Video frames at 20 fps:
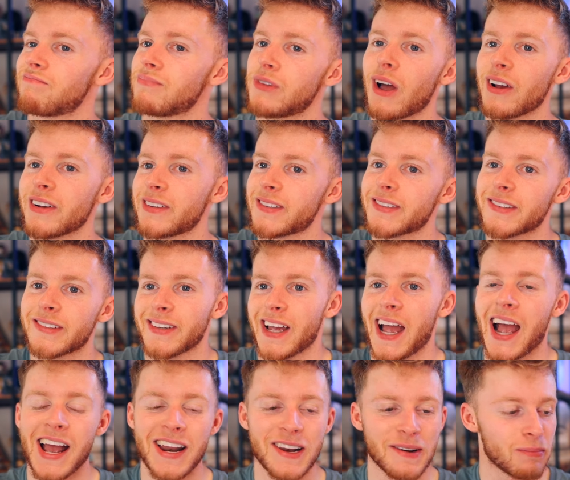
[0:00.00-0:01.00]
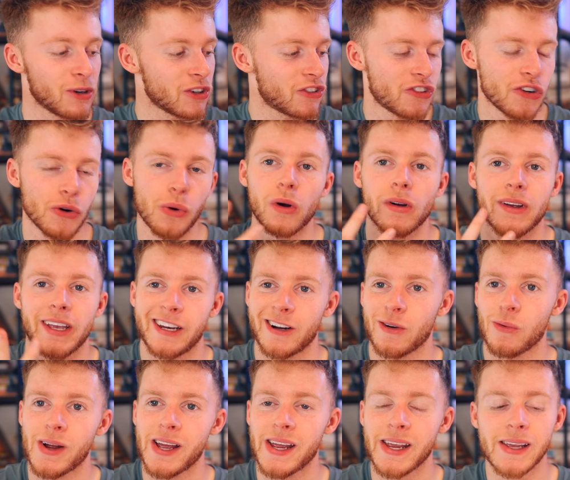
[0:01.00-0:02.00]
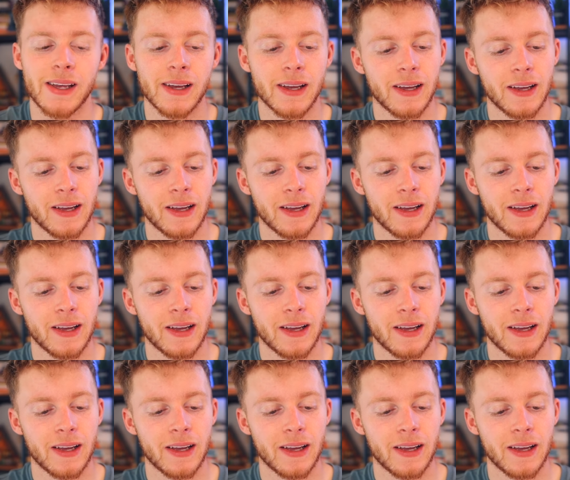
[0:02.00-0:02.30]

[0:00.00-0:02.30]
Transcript: nice and mature in a way.